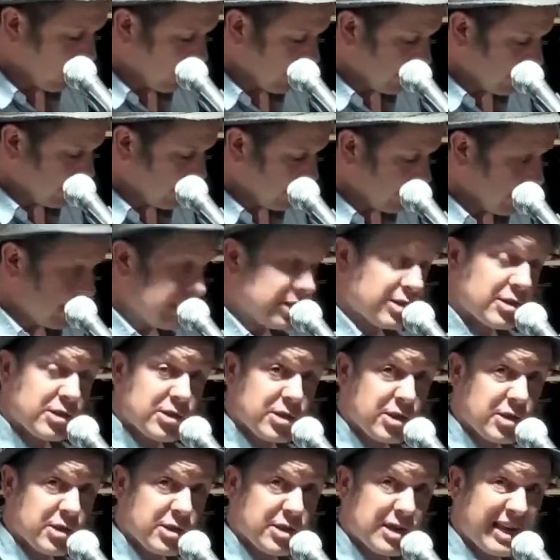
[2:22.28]
it needs
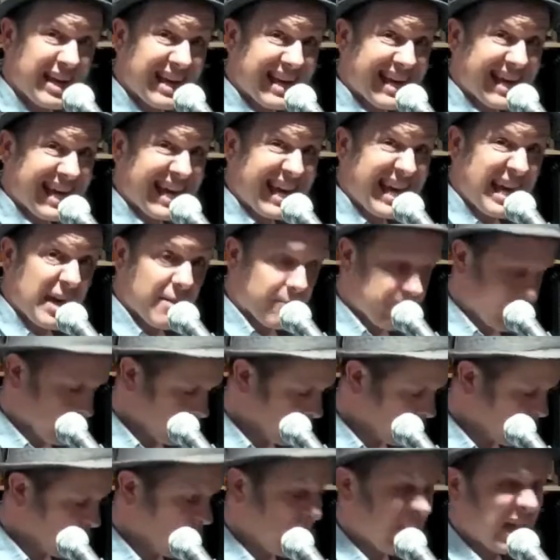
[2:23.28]
to see,
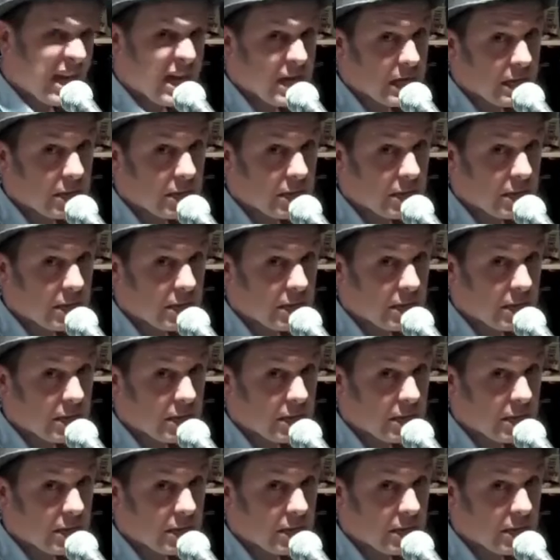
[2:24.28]
or hear